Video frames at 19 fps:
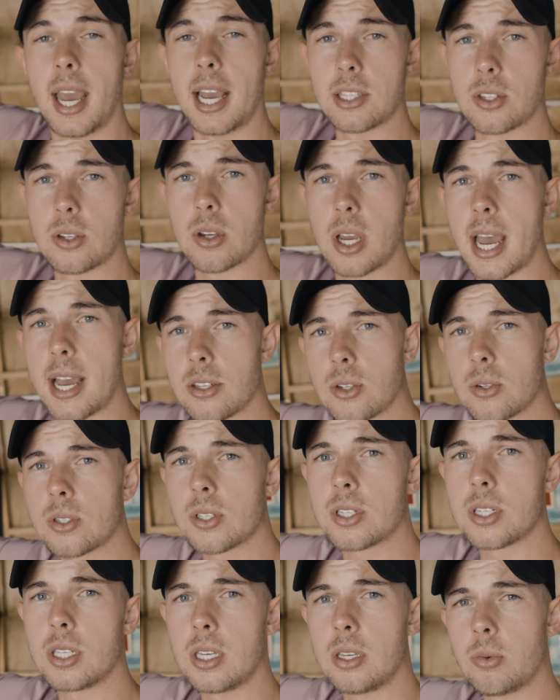As you'll
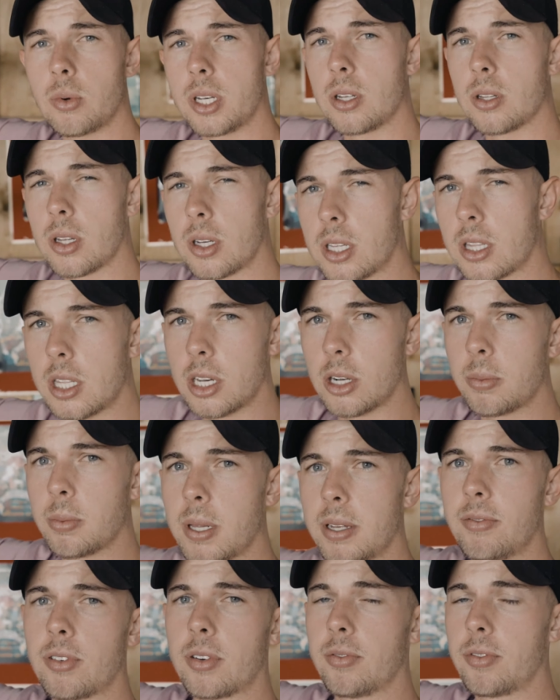see when you look at the
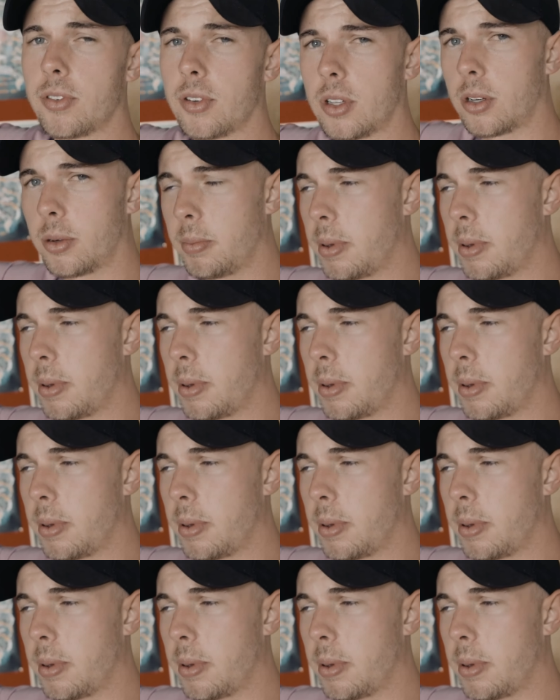airplane from further